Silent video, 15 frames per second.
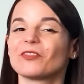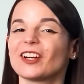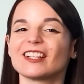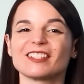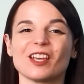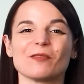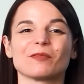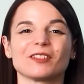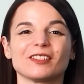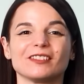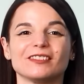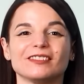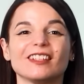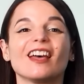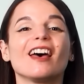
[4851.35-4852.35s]
For example,
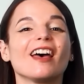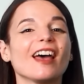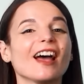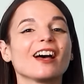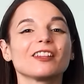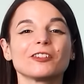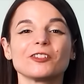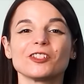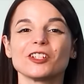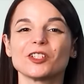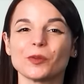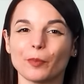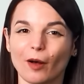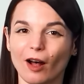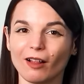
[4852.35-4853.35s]
allergy
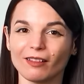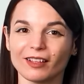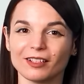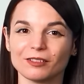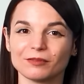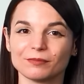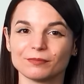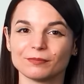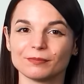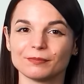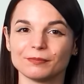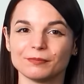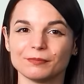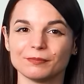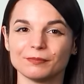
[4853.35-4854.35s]
to pollen.
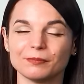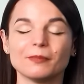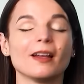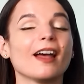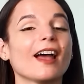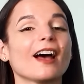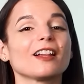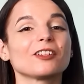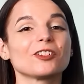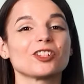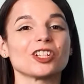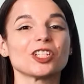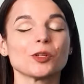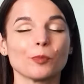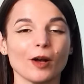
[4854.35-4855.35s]

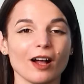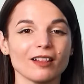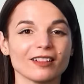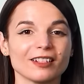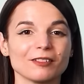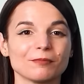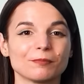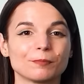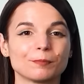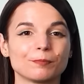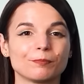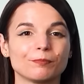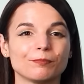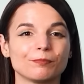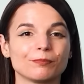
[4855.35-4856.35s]
Allergy to pollen.
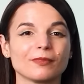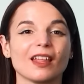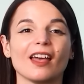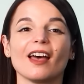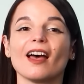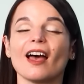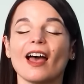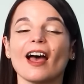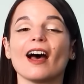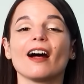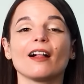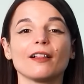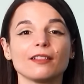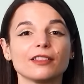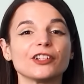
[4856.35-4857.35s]

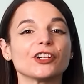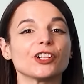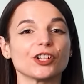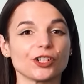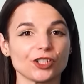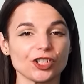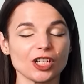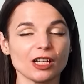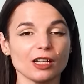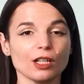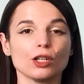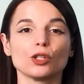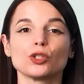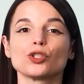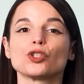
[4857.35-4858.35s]
Allergy
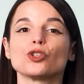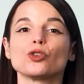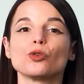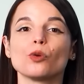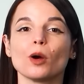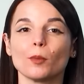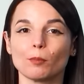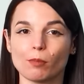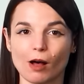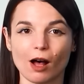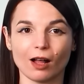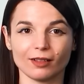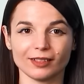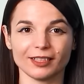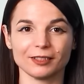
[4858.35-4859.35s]
to
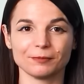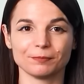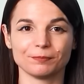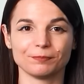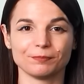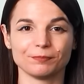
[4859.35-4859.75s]
pollen.